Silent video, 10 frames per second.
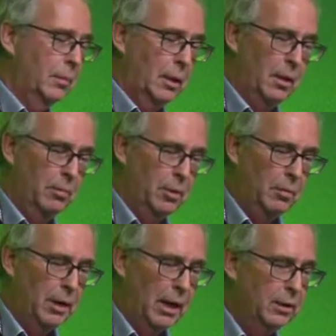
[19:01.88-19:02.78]
a number
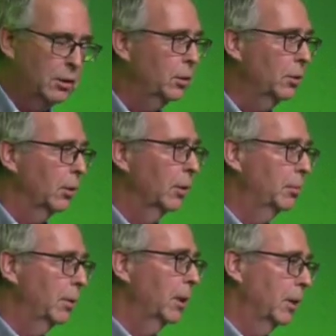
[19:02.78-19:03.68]
of brands in Europe.
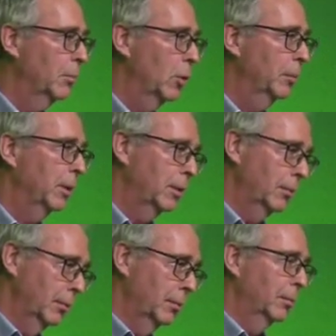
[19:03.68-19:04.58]
But at the moment,
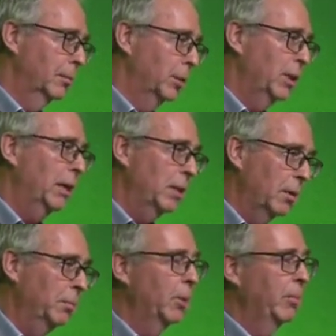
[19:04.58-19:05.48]
Mercedes
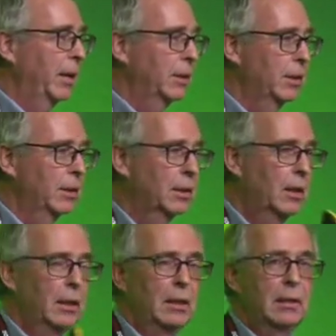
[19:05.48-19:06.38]
implemented,
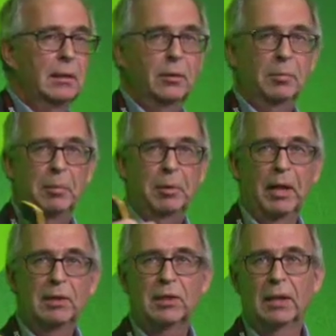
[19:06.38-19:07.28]
people
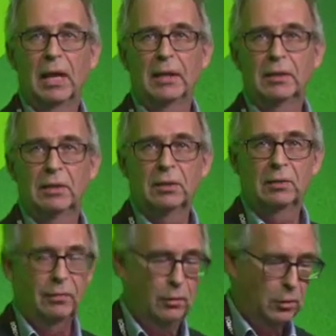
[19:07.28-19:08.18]
like Stellantis
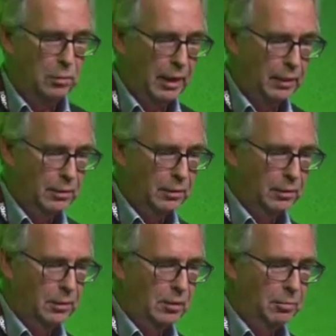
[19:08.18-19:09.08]
and Volkswagen
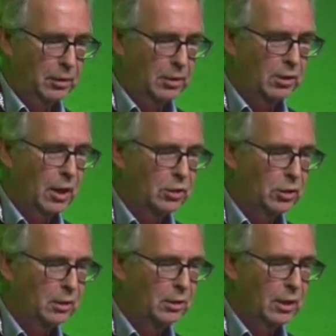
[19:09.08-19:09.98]
sort of deep in
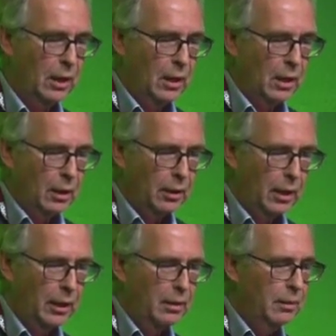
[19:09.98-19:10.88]
discussions.
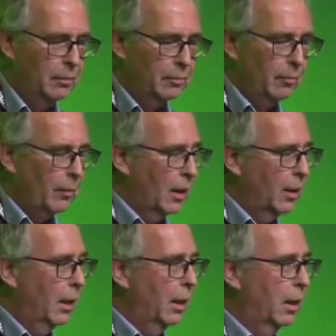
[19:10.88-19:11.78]
Then
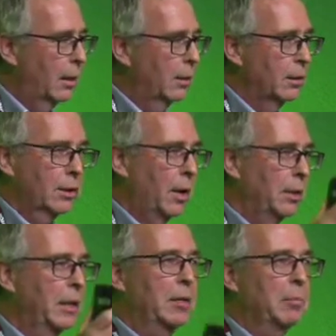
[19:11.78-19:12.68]
there's another
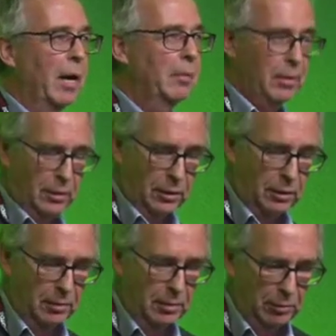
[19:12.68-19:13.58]
heat map.
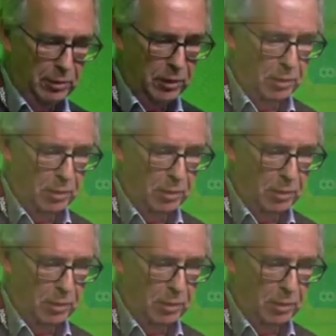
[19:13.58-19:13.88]
So we saw